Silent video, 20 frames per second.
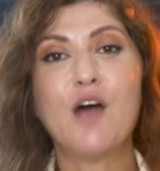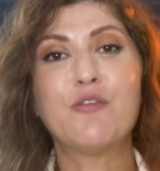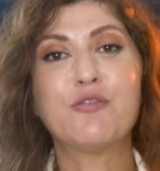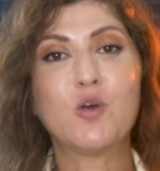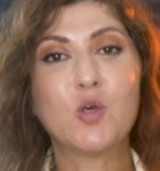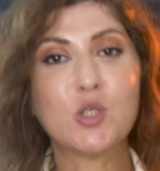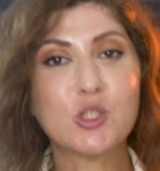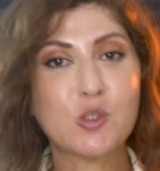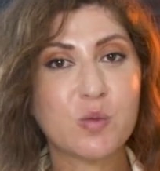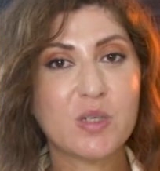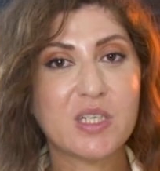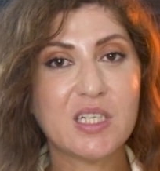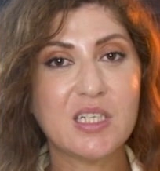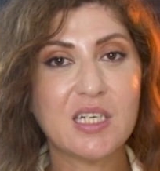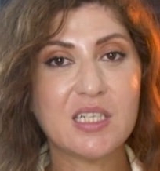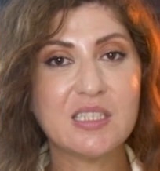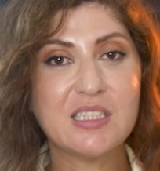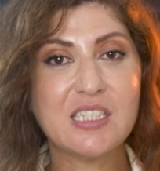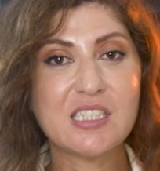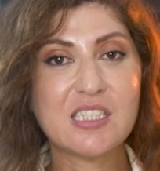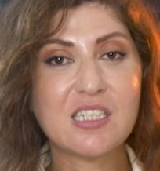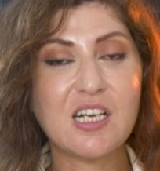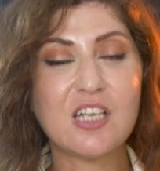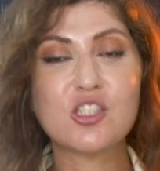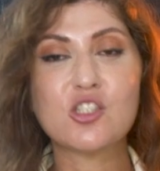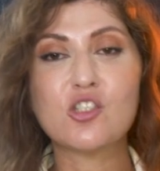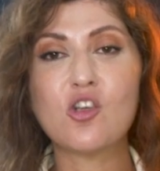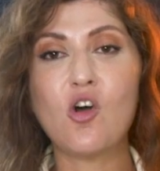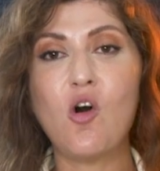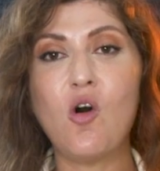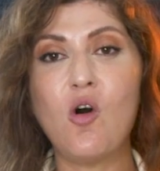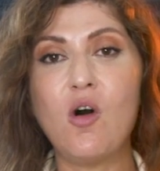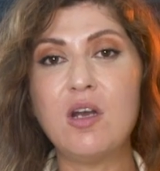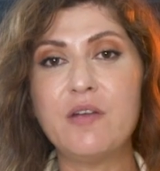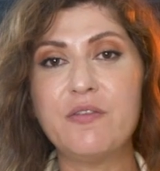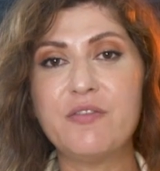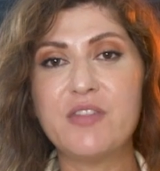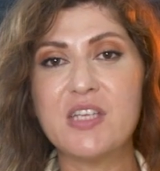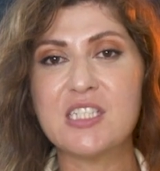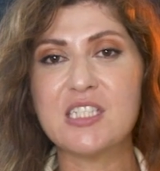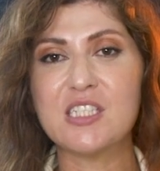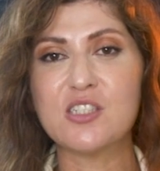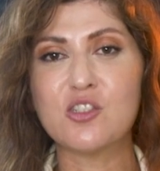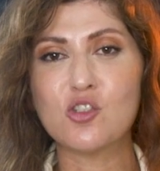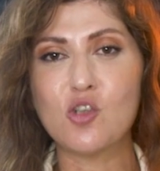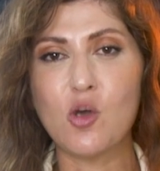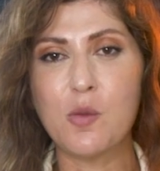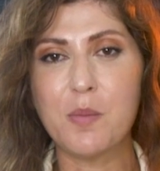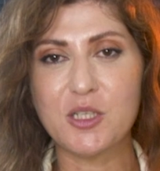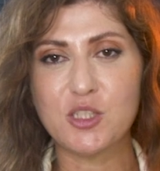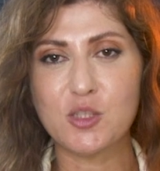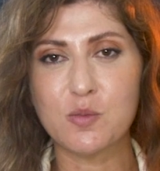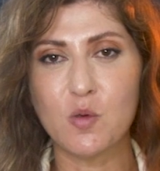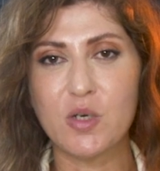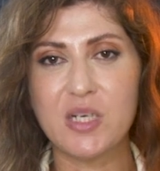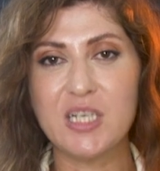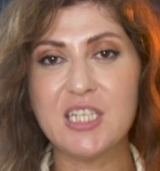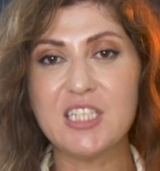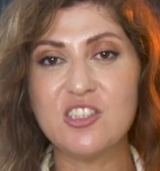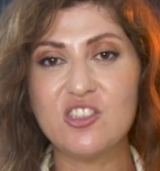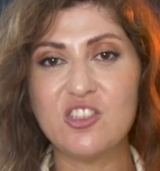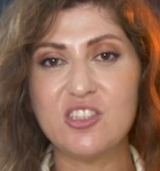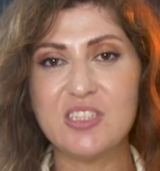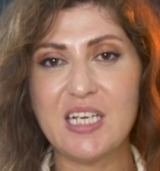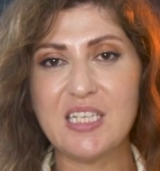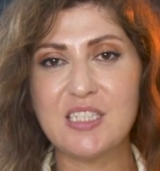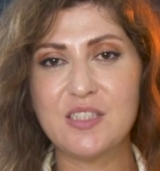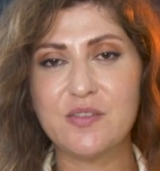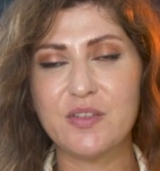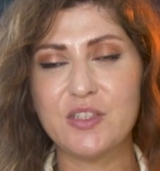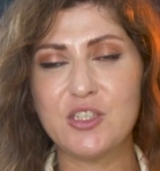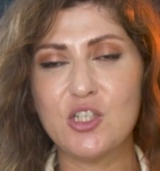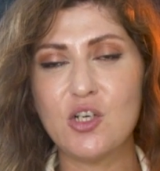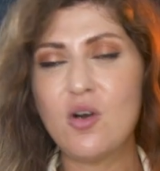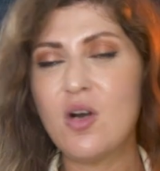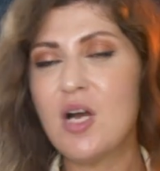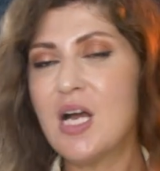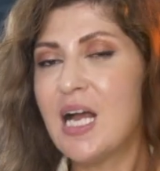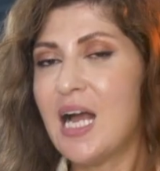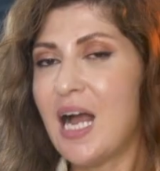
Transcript: Of course, we're going to discuss all of this and so much more in today's video.